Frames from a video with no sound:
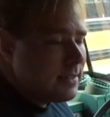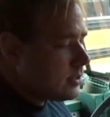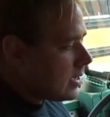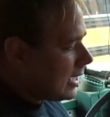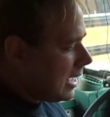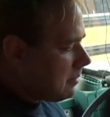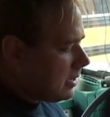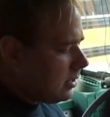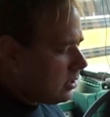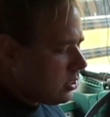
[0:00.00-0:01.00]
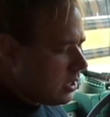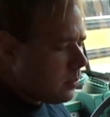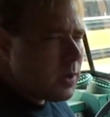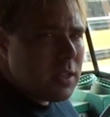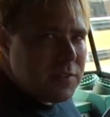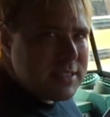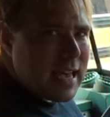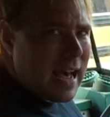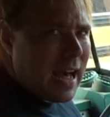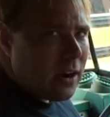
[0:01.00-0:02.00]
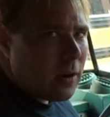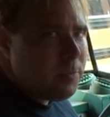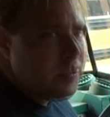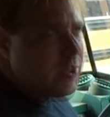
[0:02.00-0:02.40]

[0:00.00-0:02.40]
So I came out here and thought, well, if it's hotter,